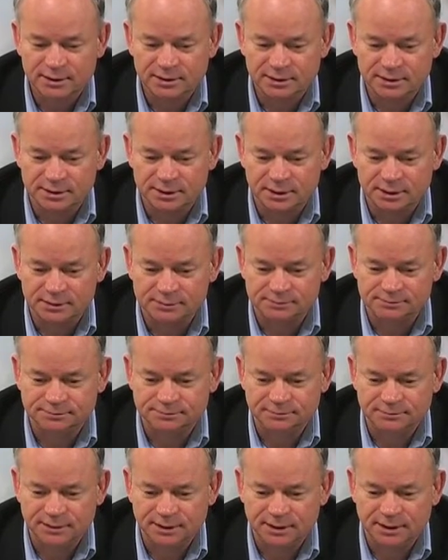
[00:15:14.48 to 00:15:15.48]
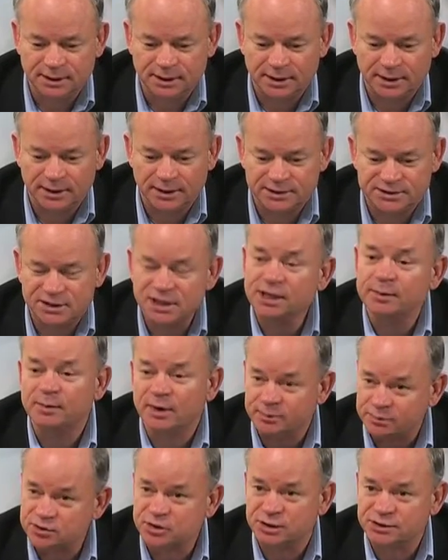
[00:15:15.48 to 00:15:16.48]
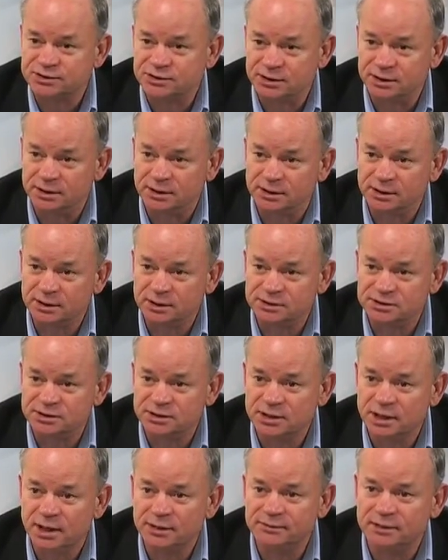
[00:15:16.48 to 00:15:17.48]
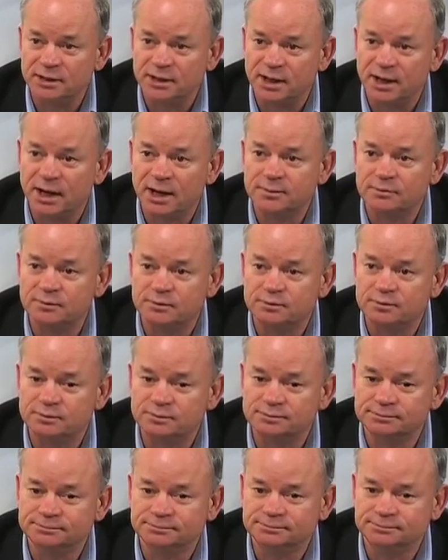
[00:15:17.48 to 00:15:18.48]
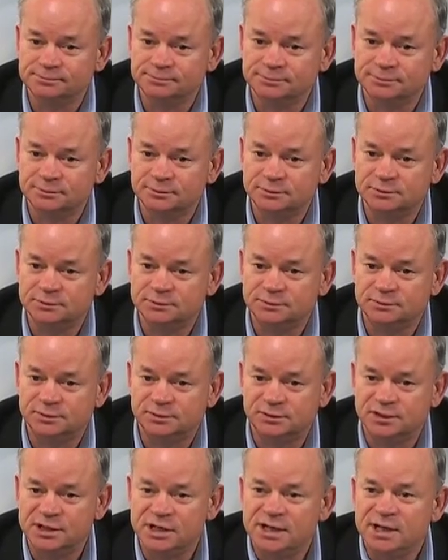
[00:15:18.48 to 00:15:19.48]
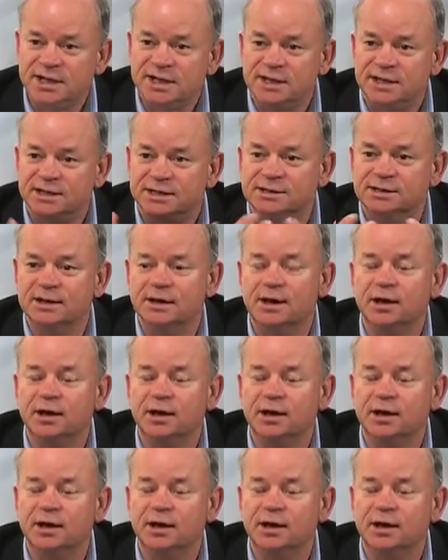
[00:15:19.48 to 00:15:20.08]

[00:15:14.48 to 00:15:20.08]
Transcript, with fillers: uh, it's him I'm trusting. It's not that I'm need